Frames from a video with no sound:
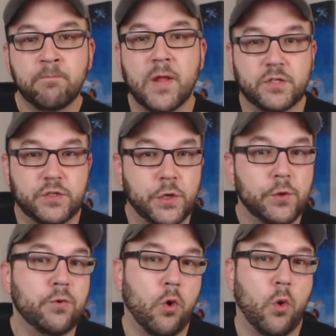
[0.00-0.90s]
that's
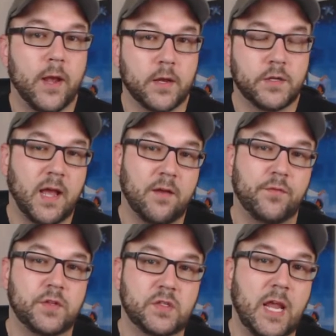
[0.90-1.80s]
too quick to
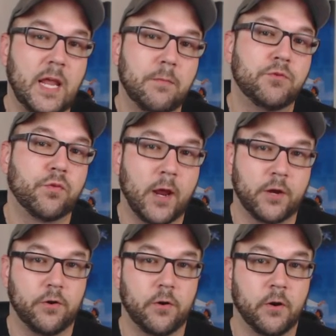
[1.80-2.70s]
have the same
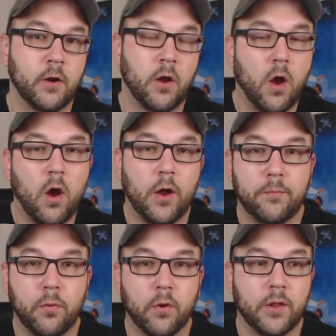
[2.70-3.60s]
director
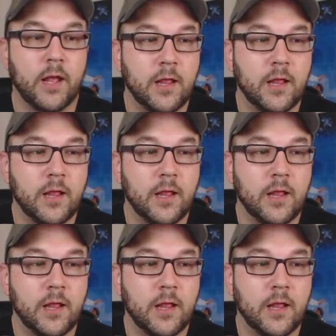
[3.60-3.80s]
on board.